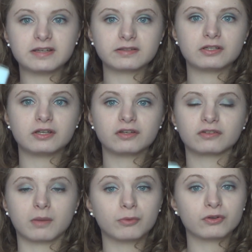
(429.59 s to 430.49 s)
need to
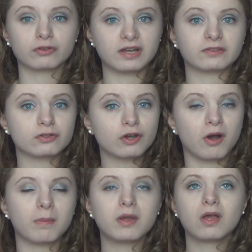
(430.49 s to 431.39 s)
use a moisturiser on
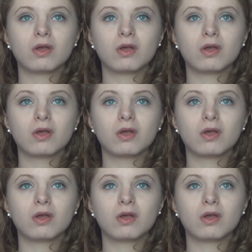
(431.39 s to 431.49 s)
top,